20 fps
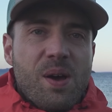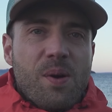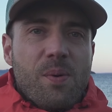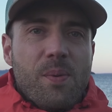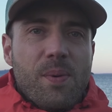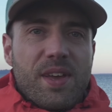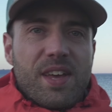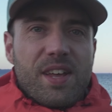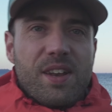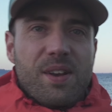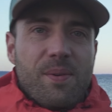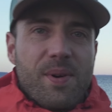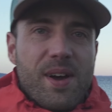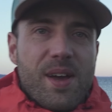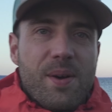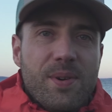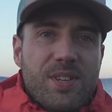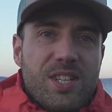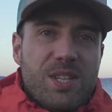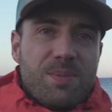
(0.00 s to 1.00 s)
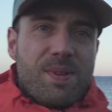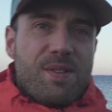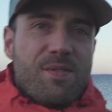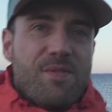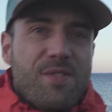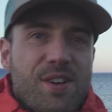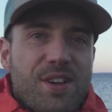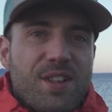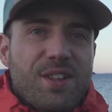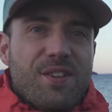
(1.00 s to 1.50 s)
weekend away, which has been
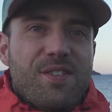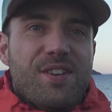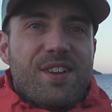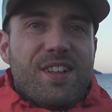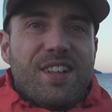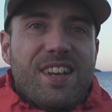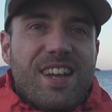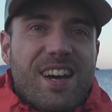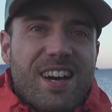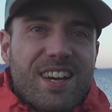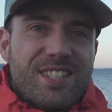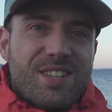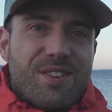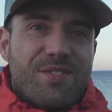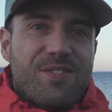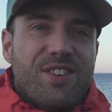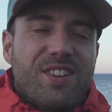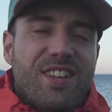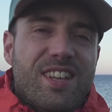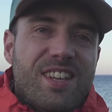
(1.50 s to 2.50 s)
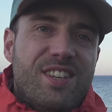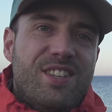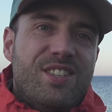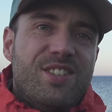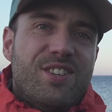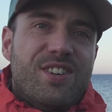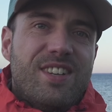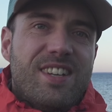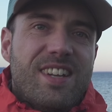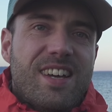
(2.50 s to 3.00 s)
really nice. I've really
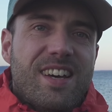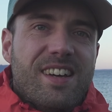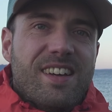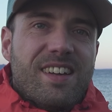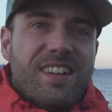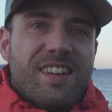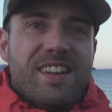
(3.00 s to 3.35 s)
enjoyed that.